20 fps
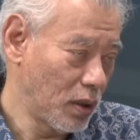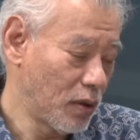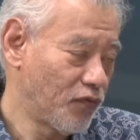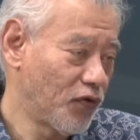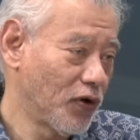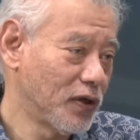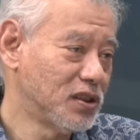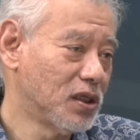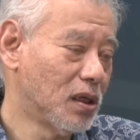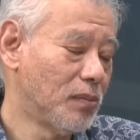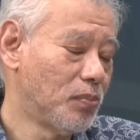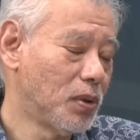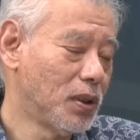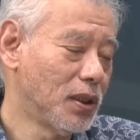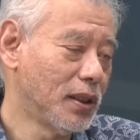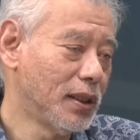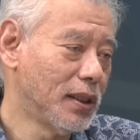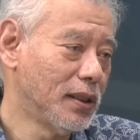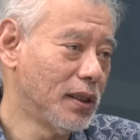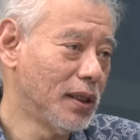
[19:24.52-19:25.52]
for example,
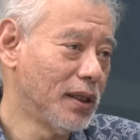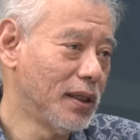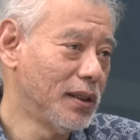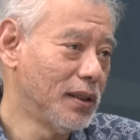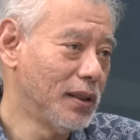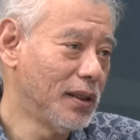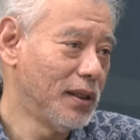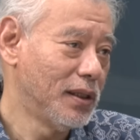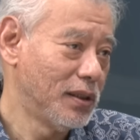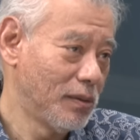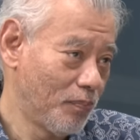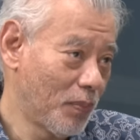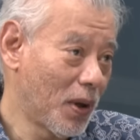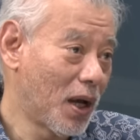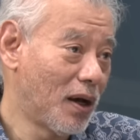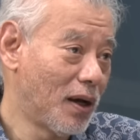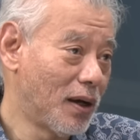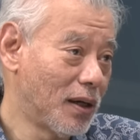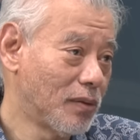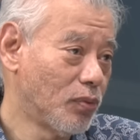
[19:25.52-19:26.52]
in
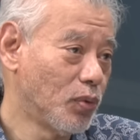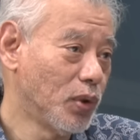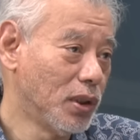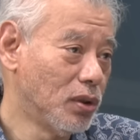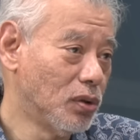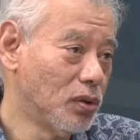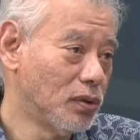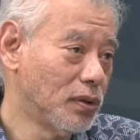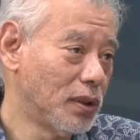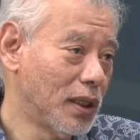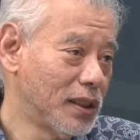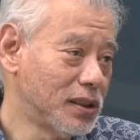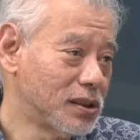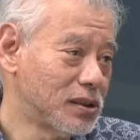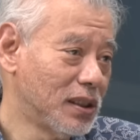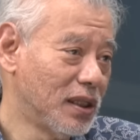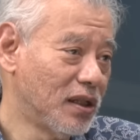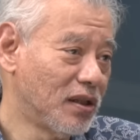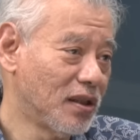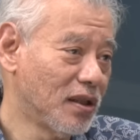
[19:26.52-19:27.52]
Pahang, we know
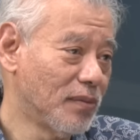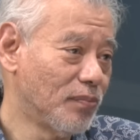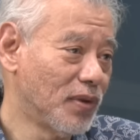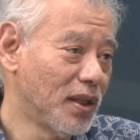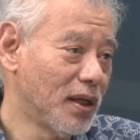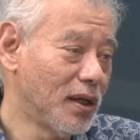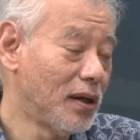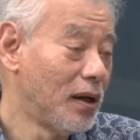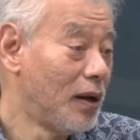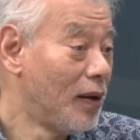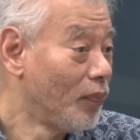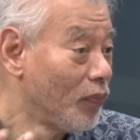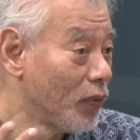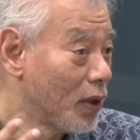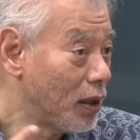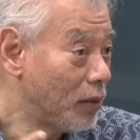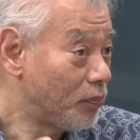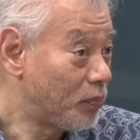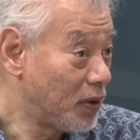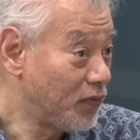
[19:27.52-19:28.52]
there's lithium there.
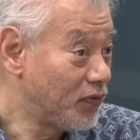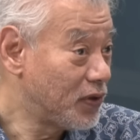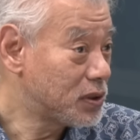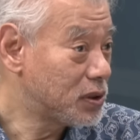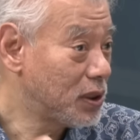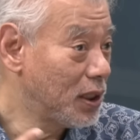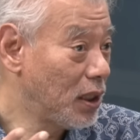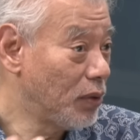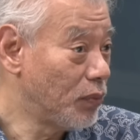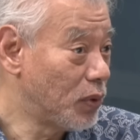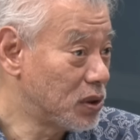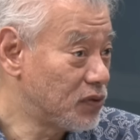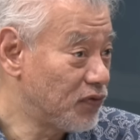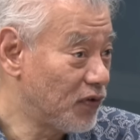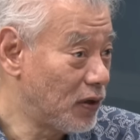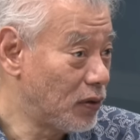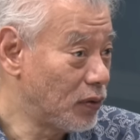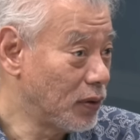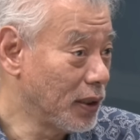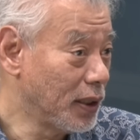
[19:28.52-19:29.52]
Previously, it was
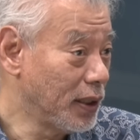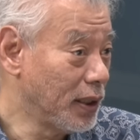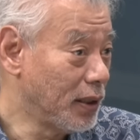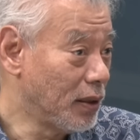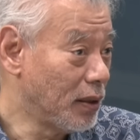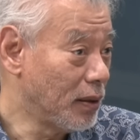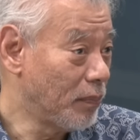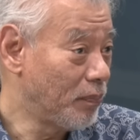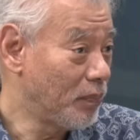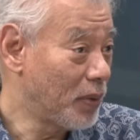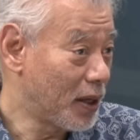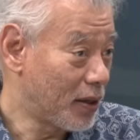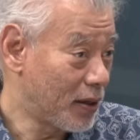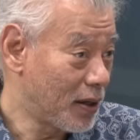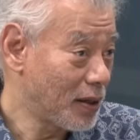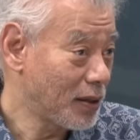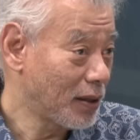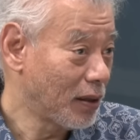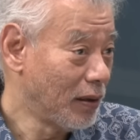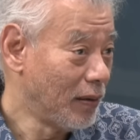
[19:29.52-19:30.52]
found in
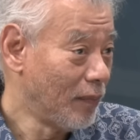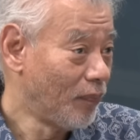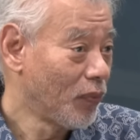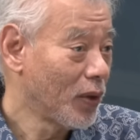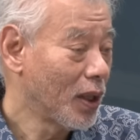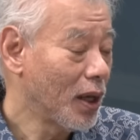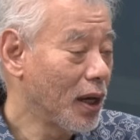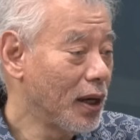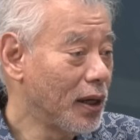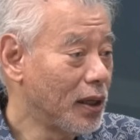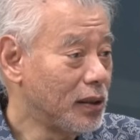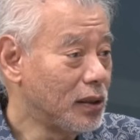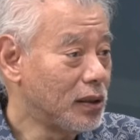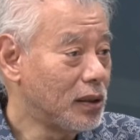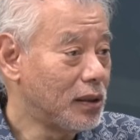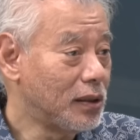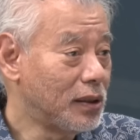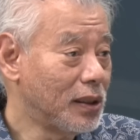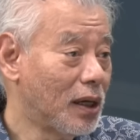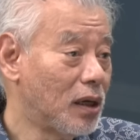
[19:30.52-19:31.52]
Perak,
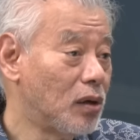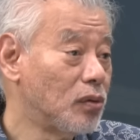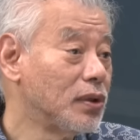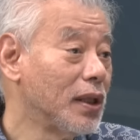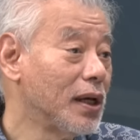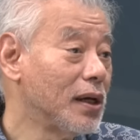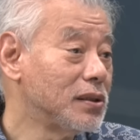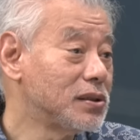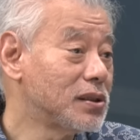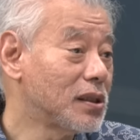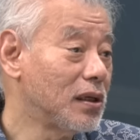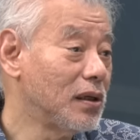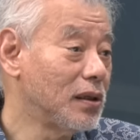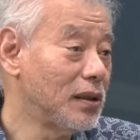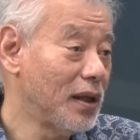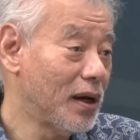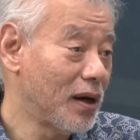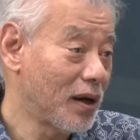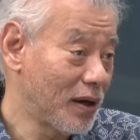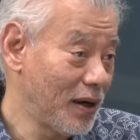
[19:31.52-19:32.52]
and now there
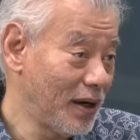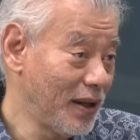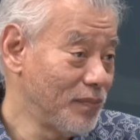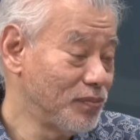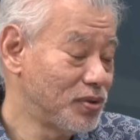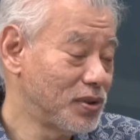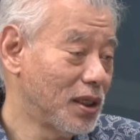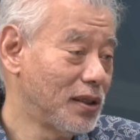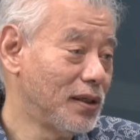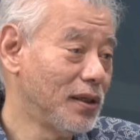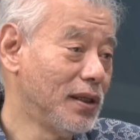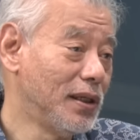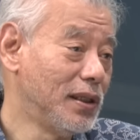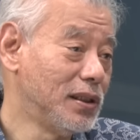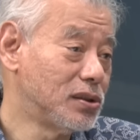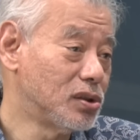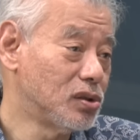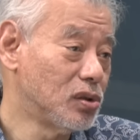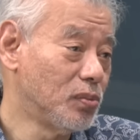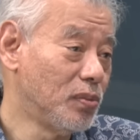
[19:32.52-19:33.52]
are claims that it
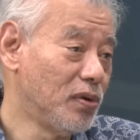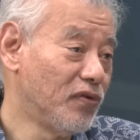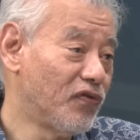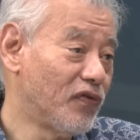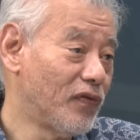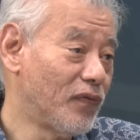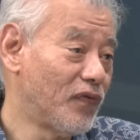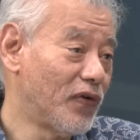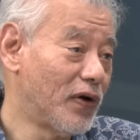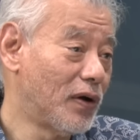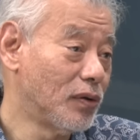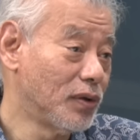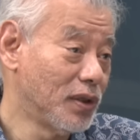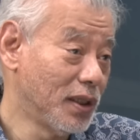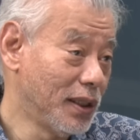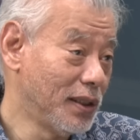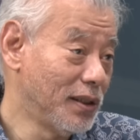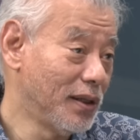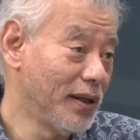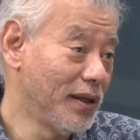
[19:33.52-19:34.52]
is to be found
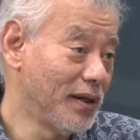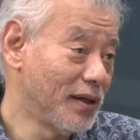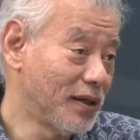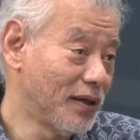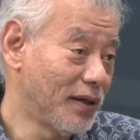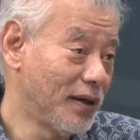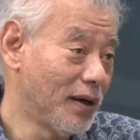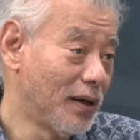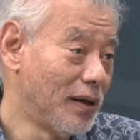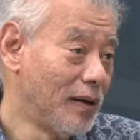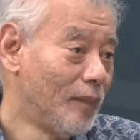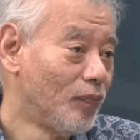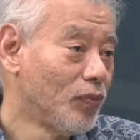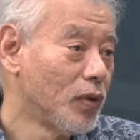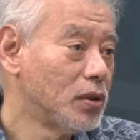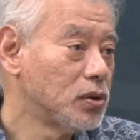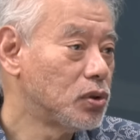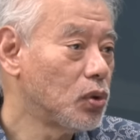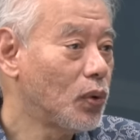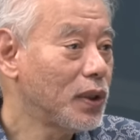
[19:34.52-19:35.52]
in Kedah.
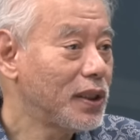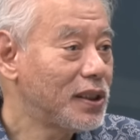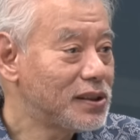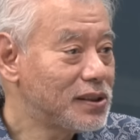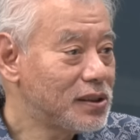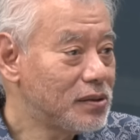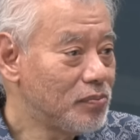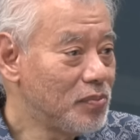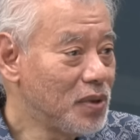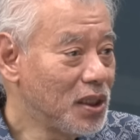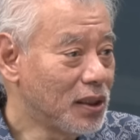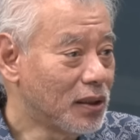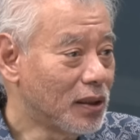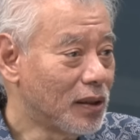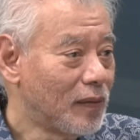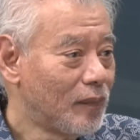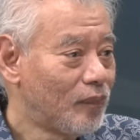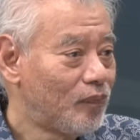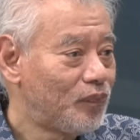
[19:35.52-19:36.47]
So what does it mean?